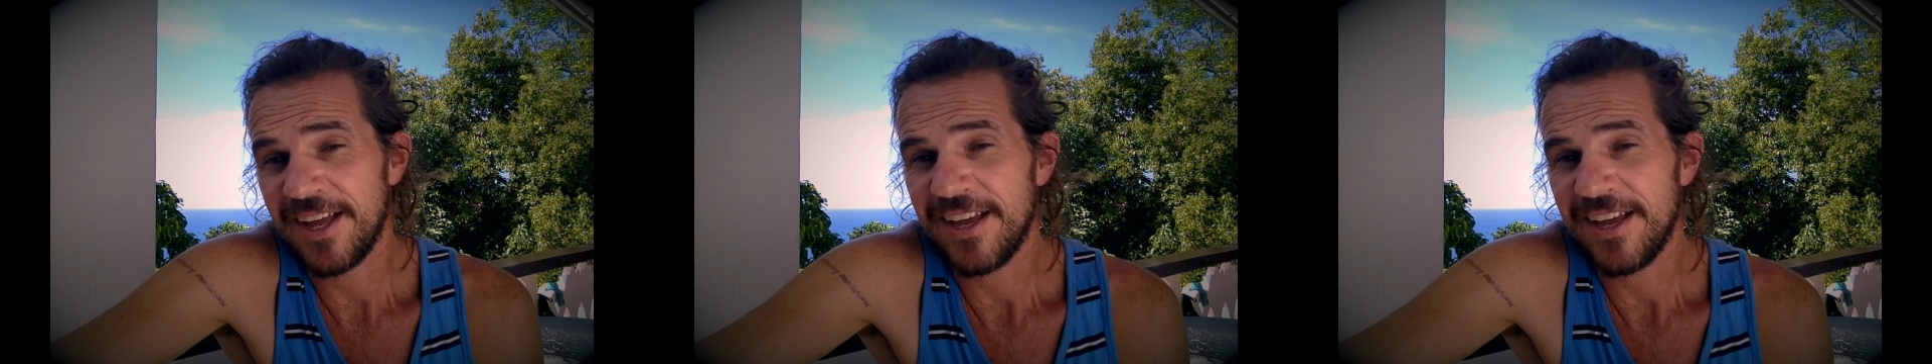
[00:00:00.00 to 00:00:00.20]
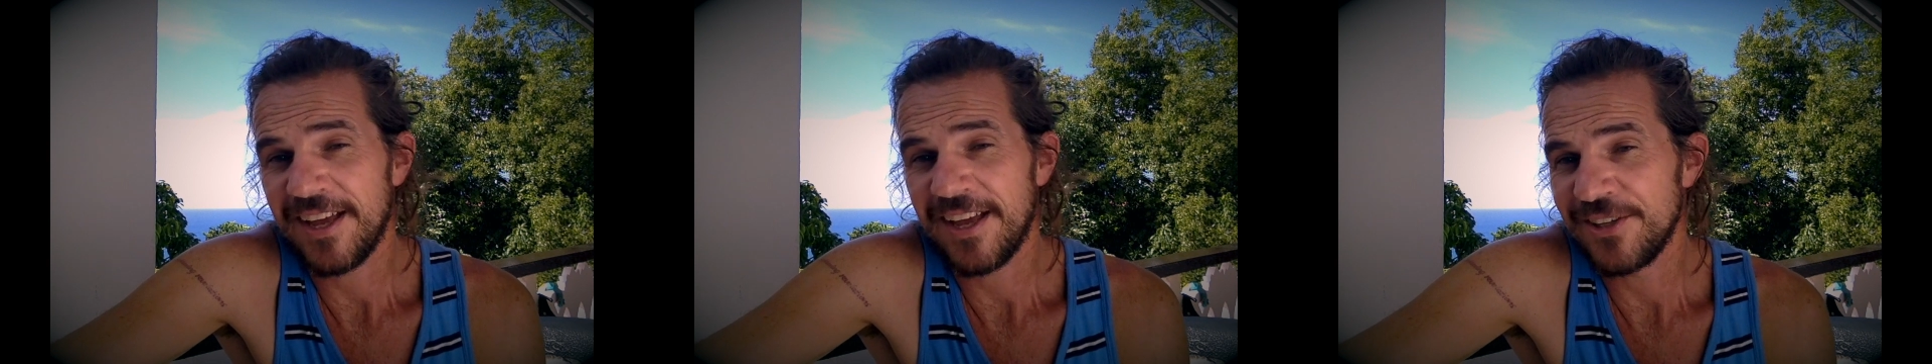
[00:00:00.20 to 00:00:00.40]

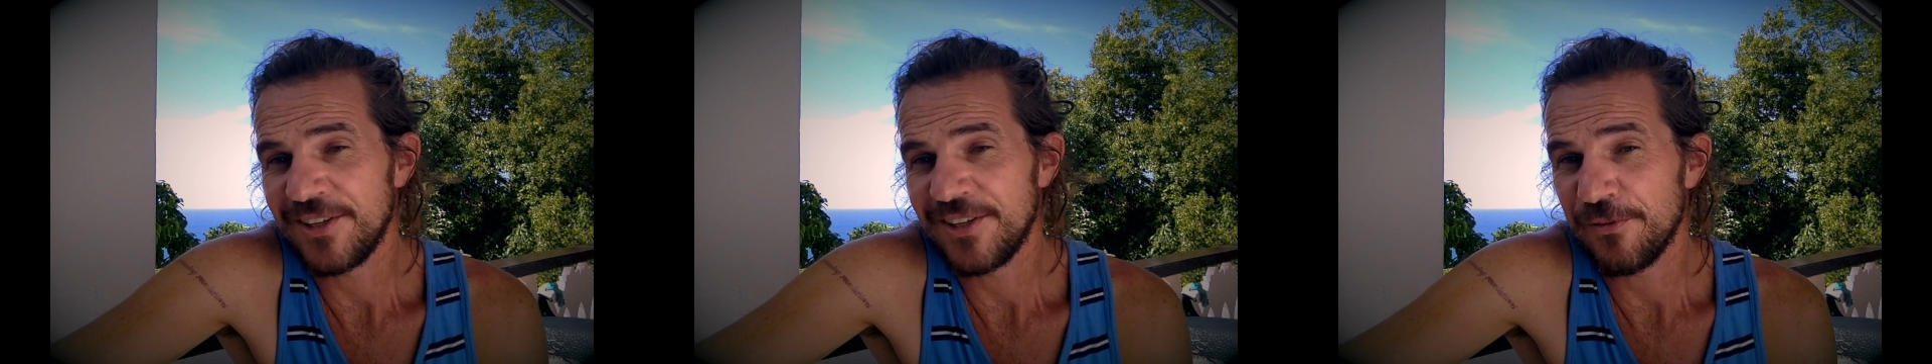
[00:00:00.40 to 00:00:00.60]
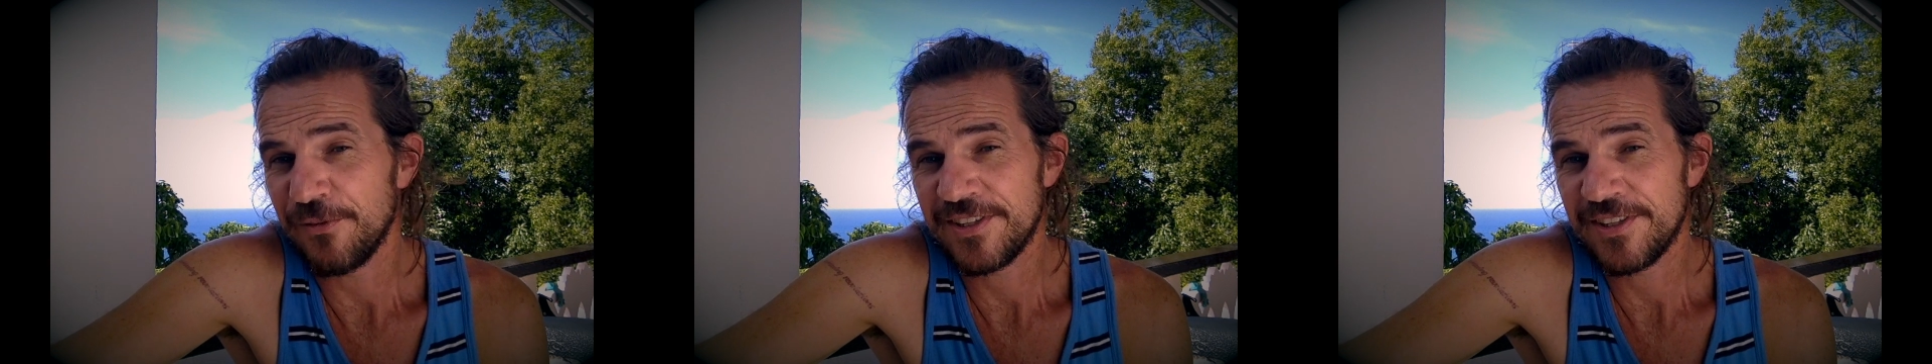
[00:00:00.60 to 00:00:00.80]
and you
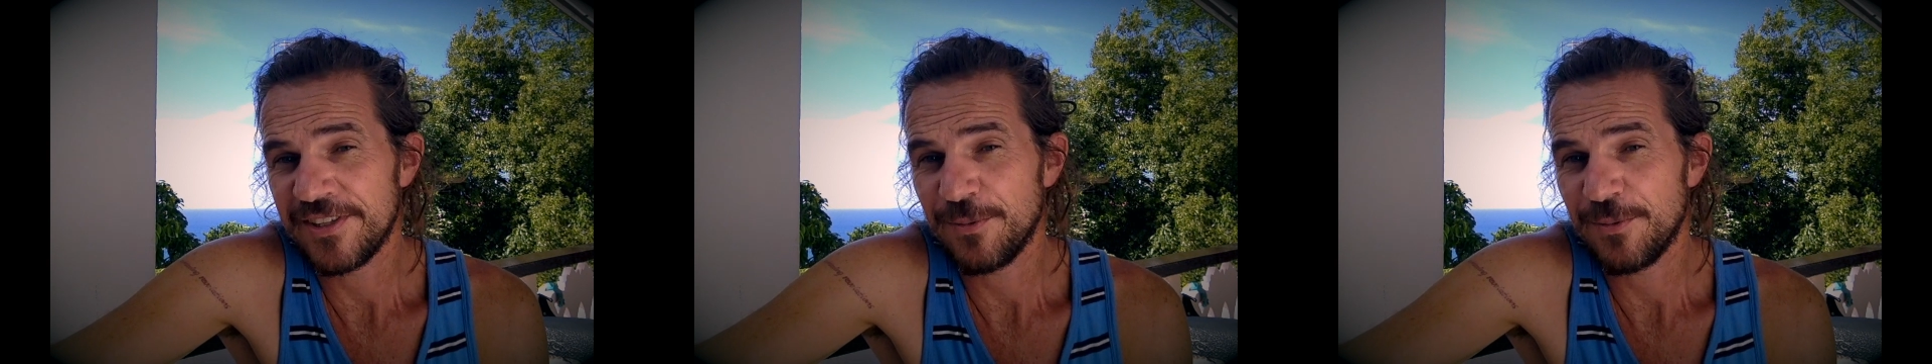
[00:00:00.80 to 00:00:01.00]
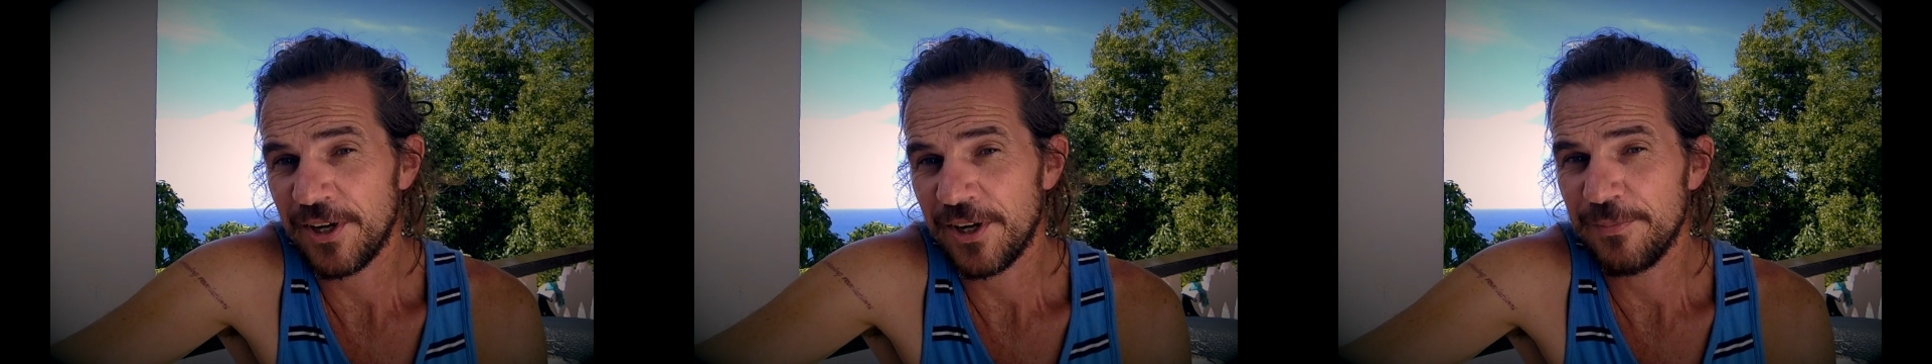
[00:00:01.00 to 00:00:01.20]
don't fancy
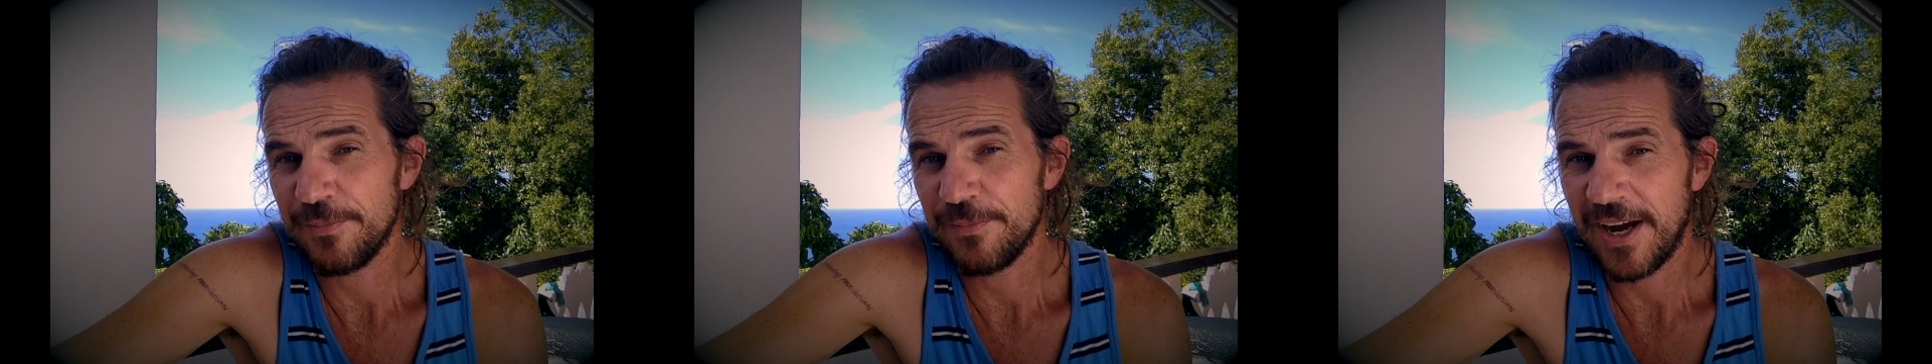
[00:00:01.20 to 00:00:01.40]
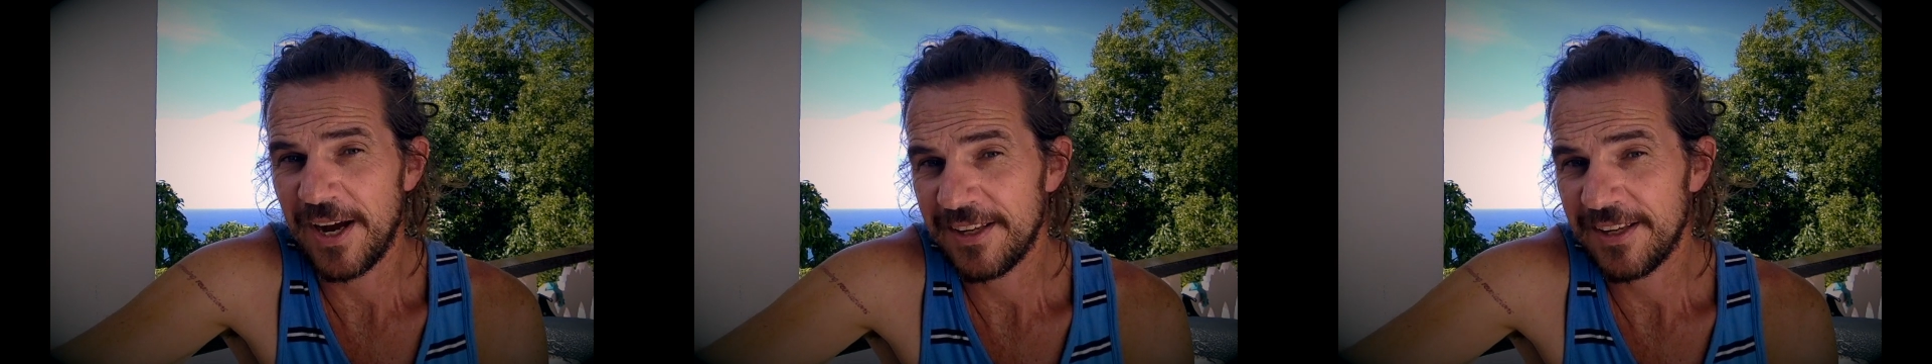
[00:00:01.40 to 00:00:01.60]
walking back,